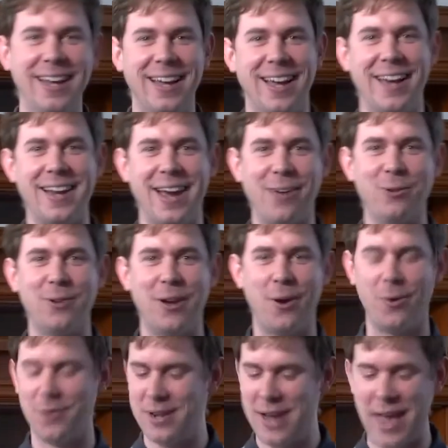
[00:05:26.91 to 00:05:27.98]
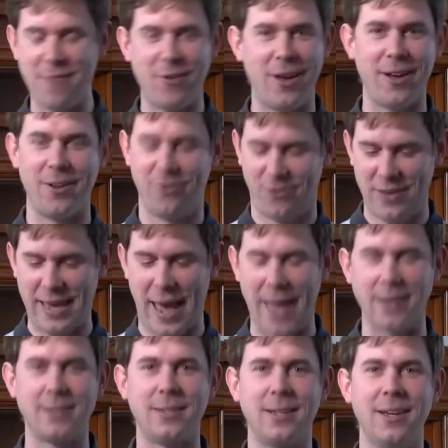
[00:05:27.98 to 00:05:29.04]
and I will never
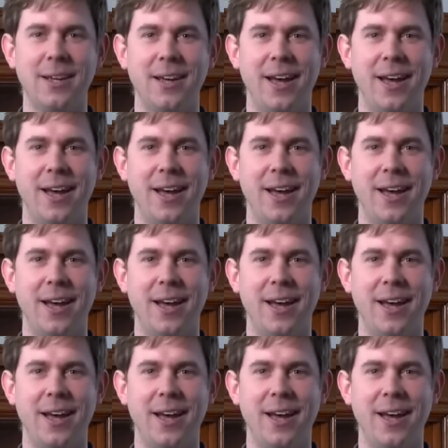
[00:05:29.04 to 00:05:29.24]
forget